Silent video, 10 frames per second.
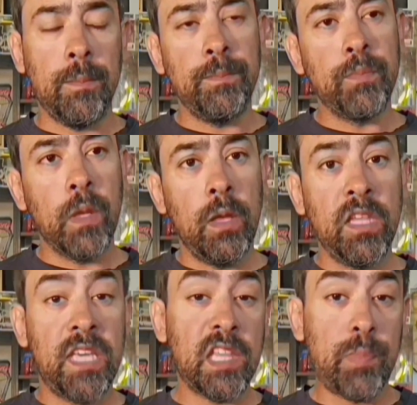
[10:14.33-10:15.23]
he
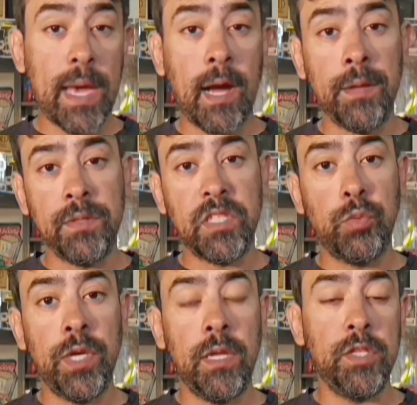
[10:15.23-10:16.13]
gets back out on the street and
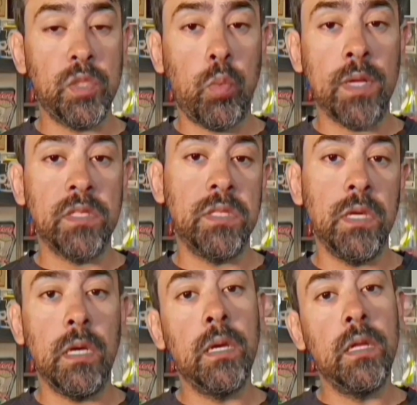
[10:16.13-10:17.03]
he just wants to
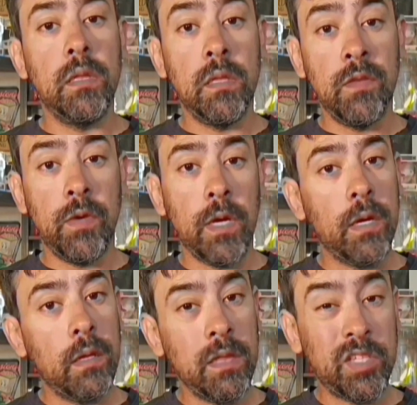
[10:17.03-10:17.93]
live a
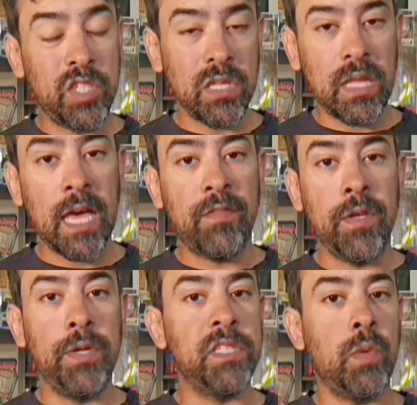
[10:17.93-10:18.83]
legit life. You know, he
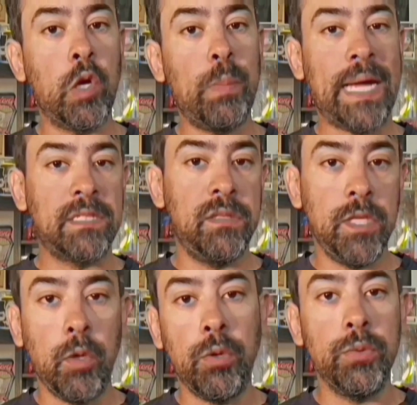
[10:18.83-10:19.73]
doesn't want to go back to the
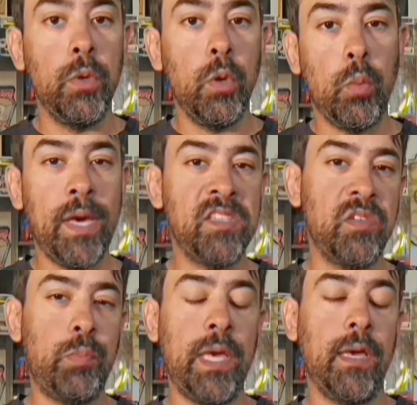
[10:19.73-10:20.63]
old ways of being
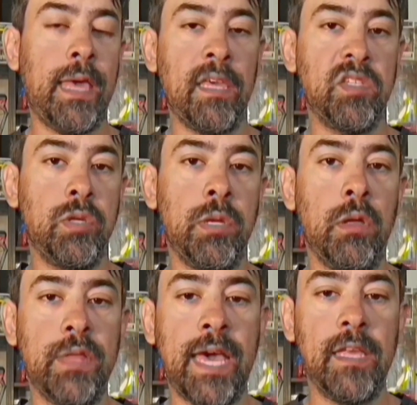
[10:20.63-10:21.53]
a gangster and all
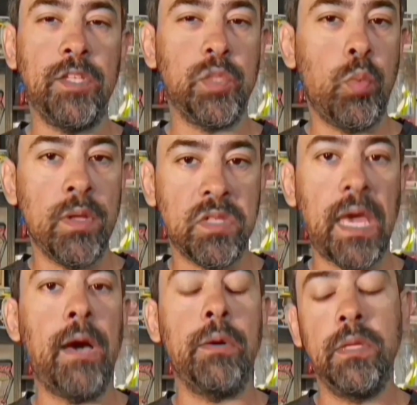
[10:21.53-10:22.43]
that. He just wants out.
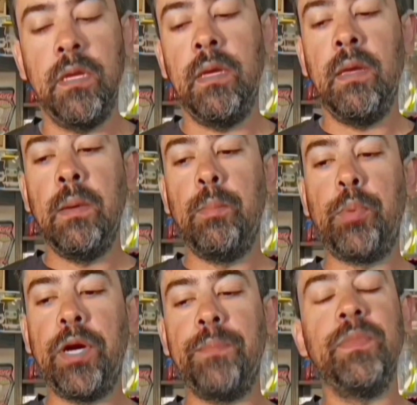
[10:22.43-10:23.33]
But
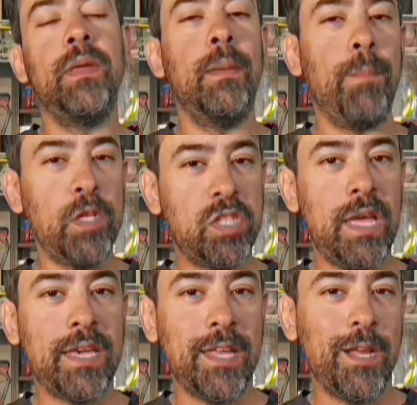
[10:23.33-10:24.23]
much like
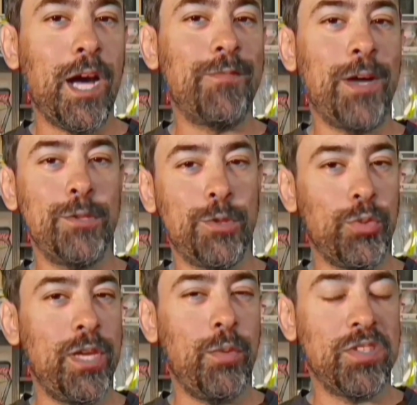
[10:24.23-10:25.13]
in Godfather 3,
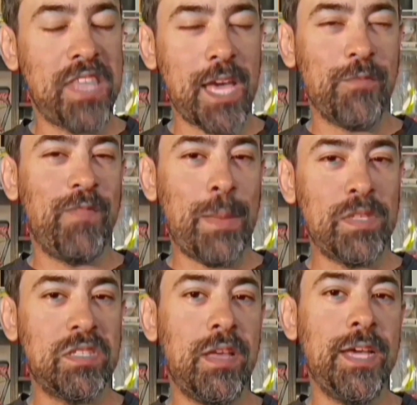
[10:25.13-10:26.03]
what's that famous
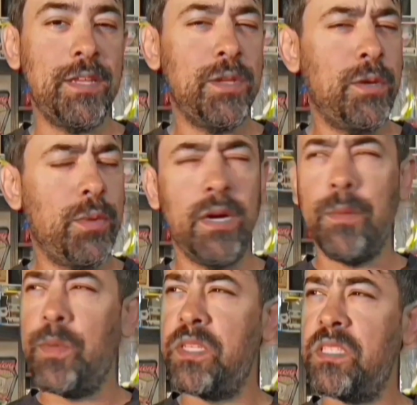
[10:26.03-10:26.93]
line? You know, what he
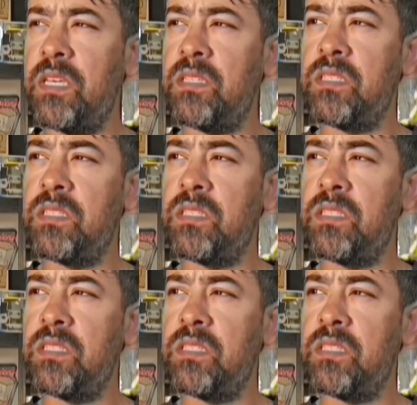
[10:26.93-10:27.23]
says,